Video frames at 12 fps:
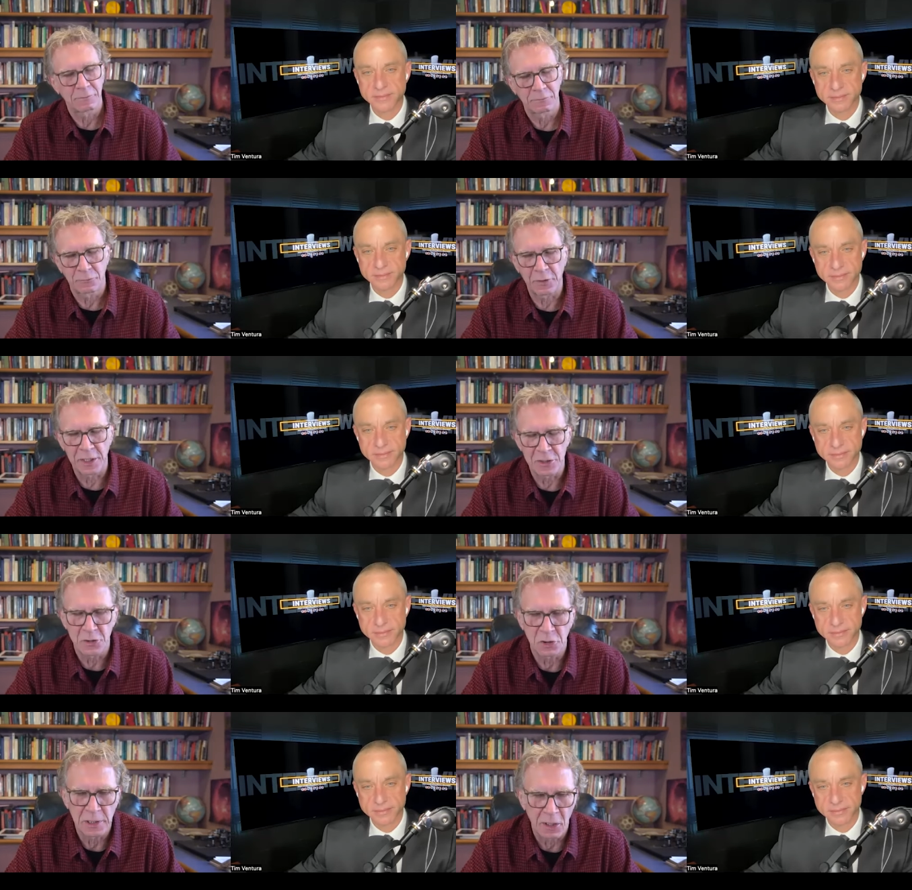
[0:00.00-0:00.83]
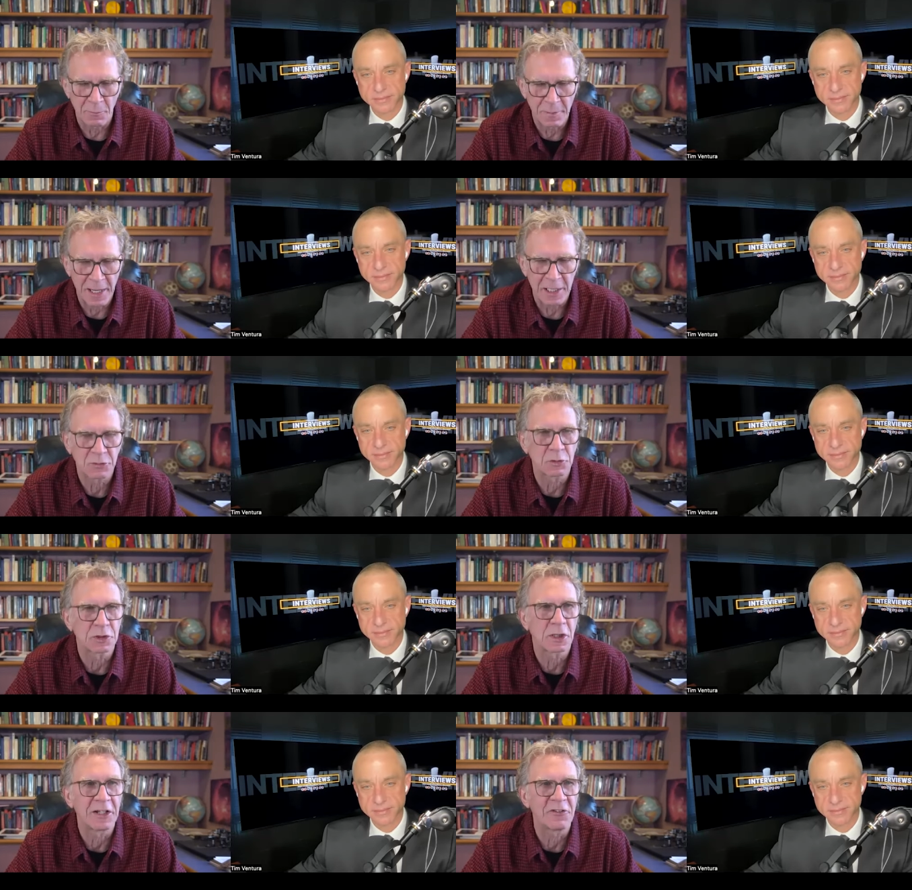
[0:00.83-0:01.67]
Speaker 1: friends who's now passed was
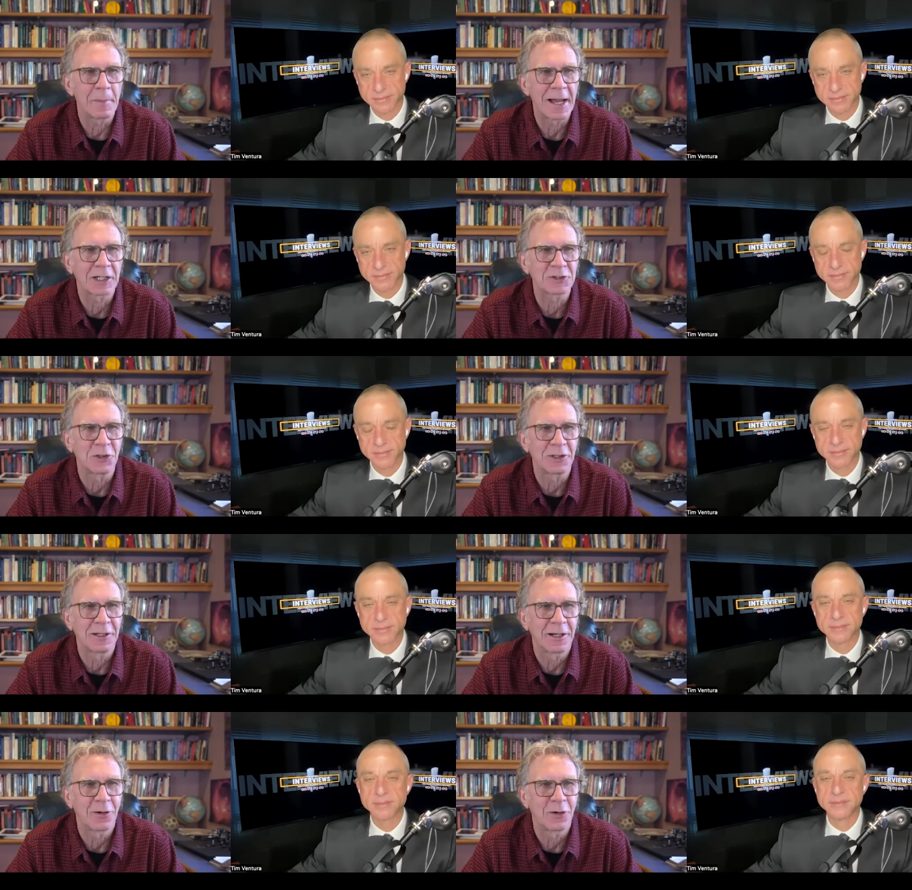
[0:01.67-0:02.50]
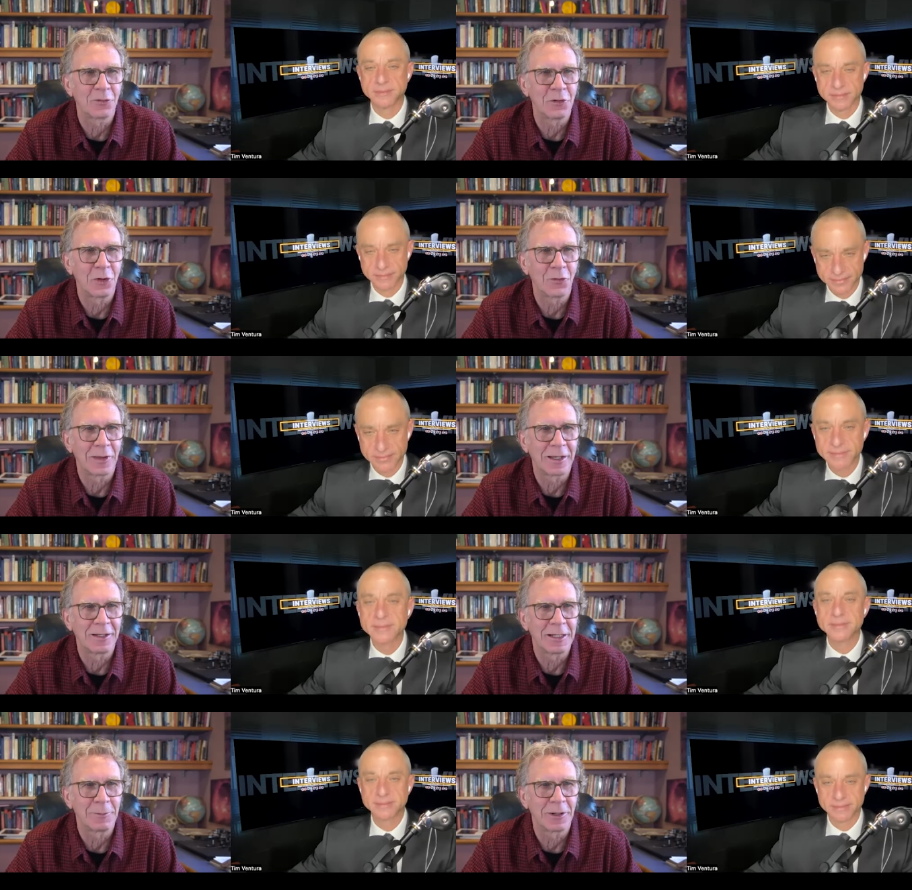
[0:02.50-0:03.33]
Cleve Backster i don't know if you know that
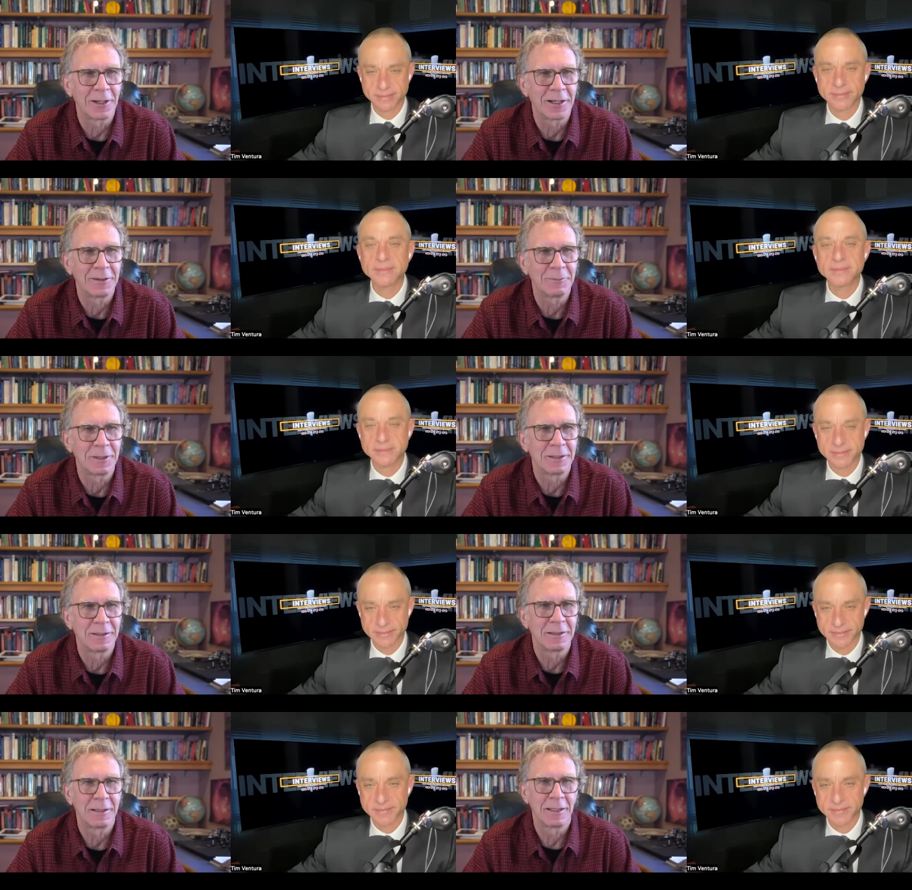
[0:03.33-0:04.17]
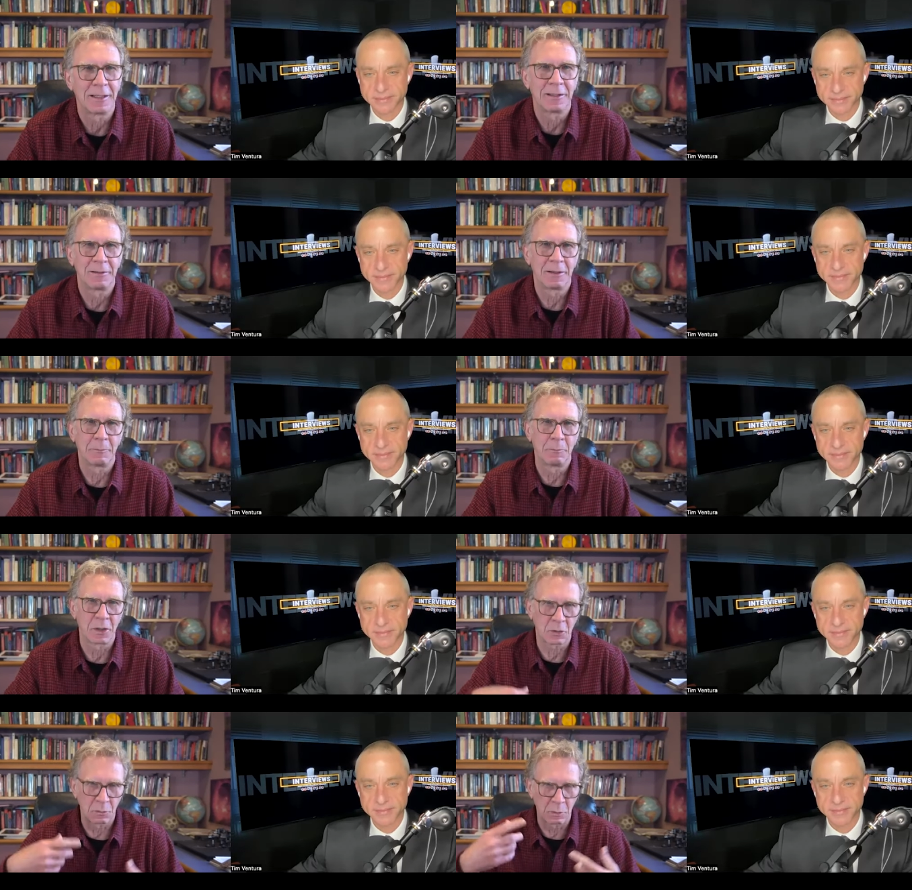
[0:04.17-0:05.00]
name or not but uh, a
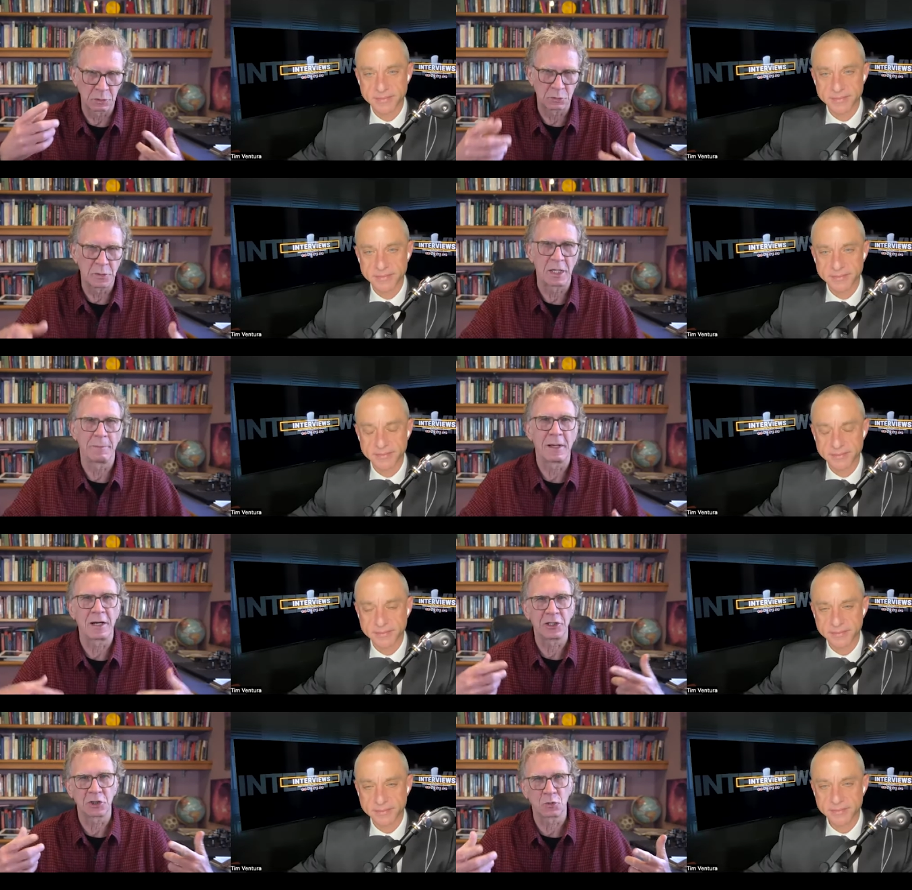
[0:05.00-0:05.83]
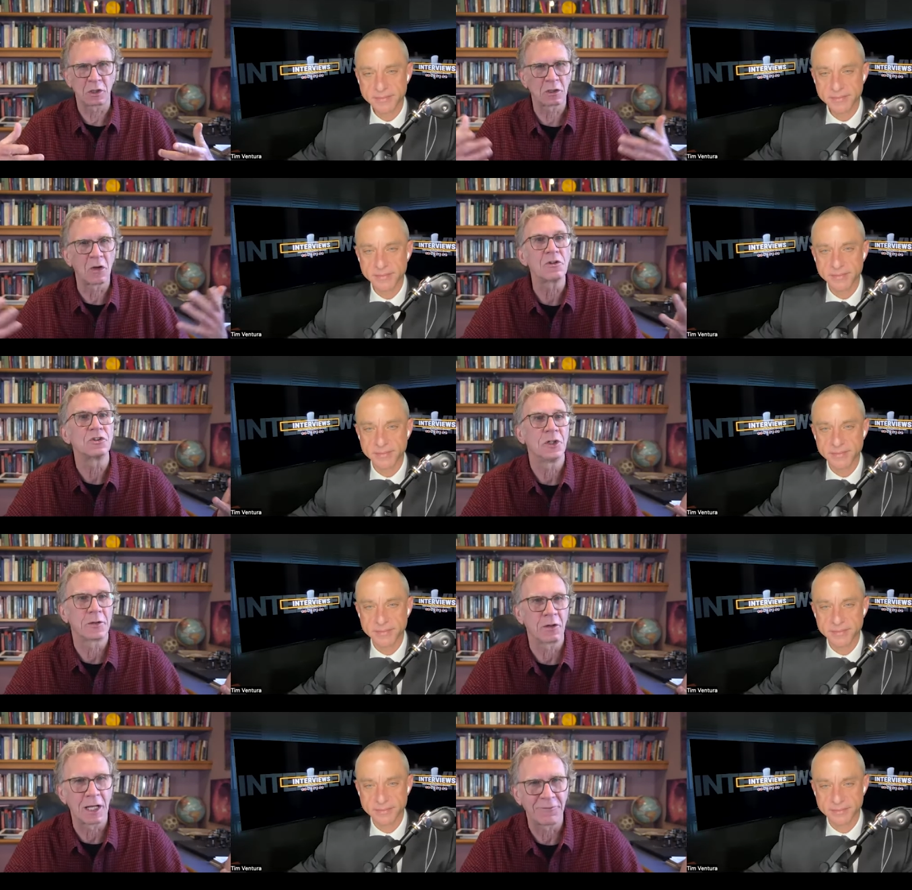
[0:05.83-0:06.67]
book was written about his work called the
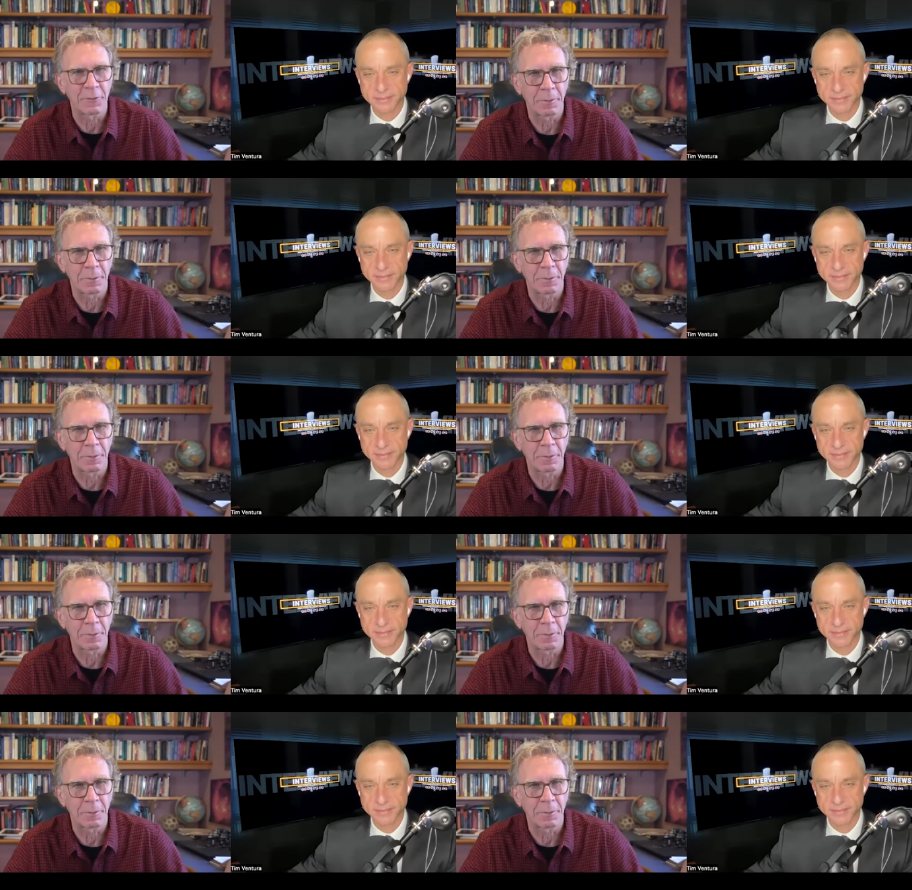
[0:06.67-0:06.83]
secret life of